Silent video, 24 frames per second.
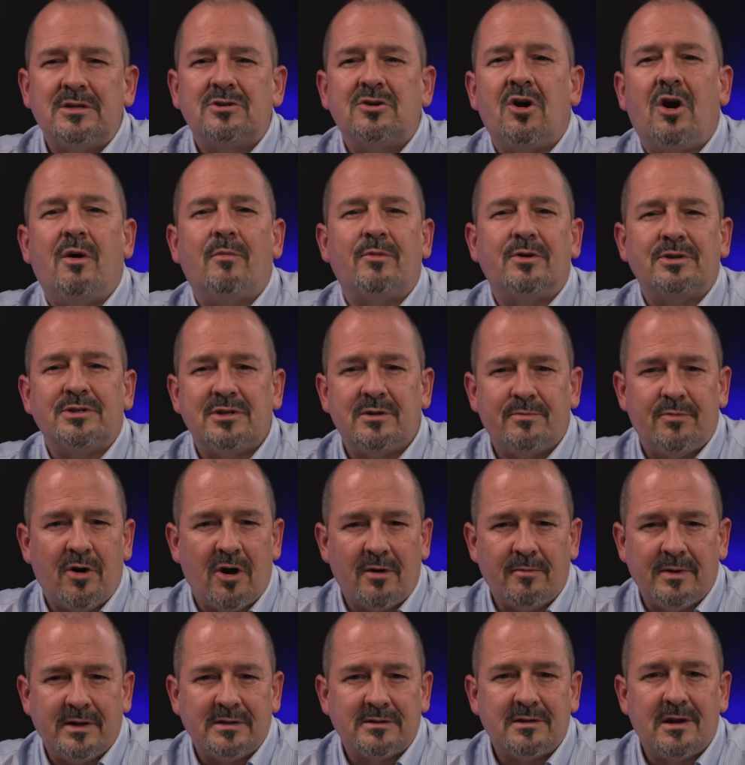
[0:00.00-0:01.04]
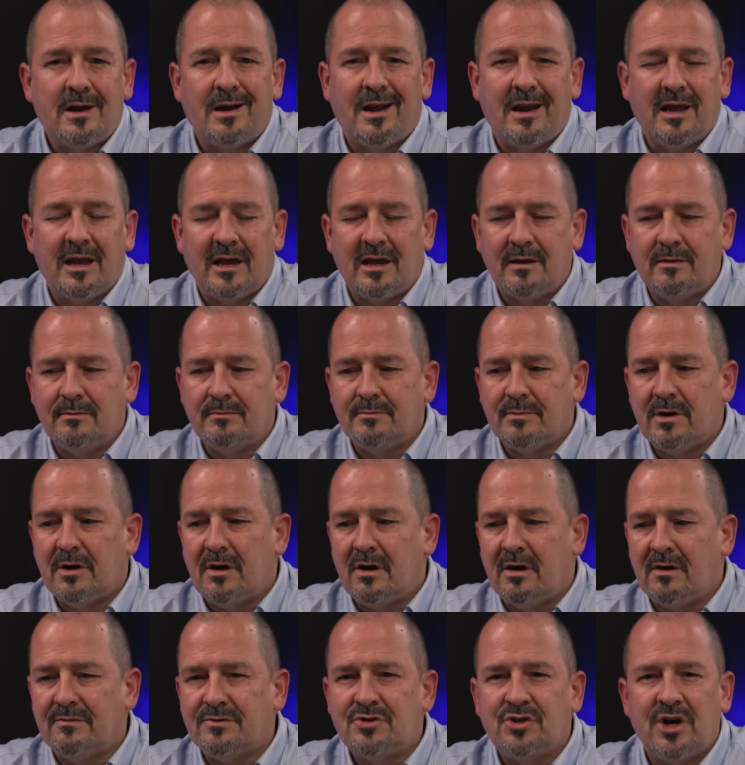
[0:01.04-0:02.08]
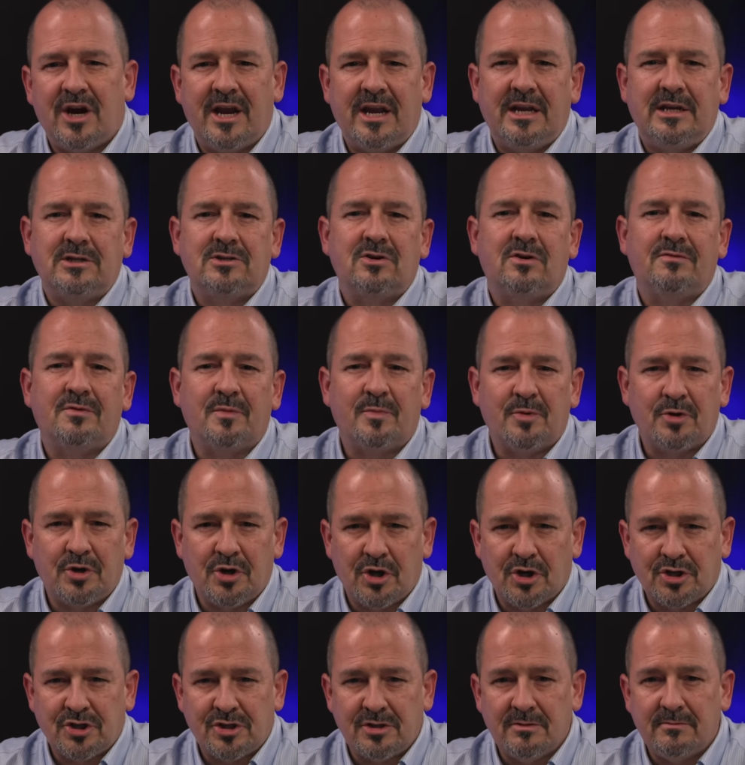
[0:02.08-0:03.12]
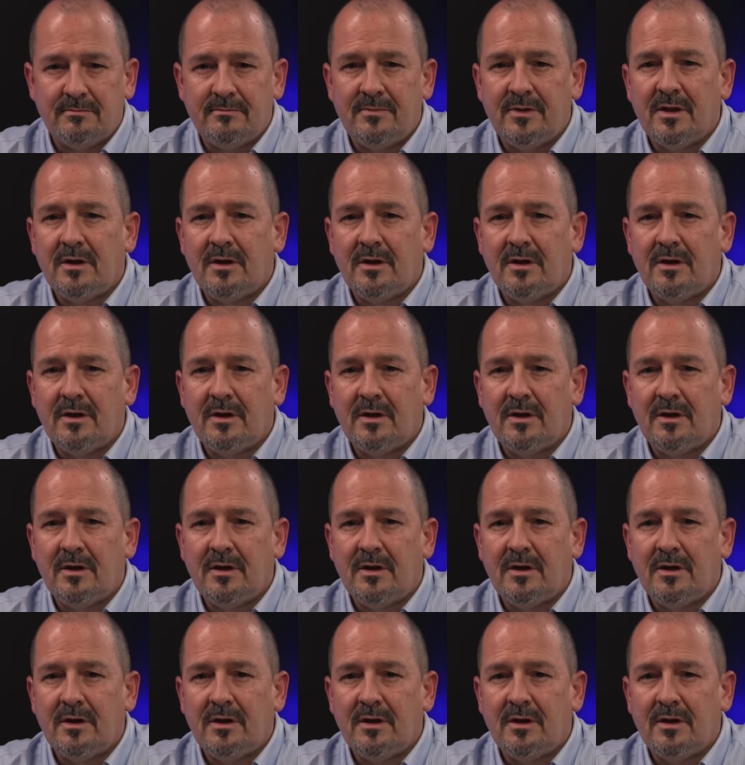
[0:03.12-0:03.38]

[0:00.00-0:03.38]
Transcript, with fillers: Commerce Department's claim of Chinese overproduction.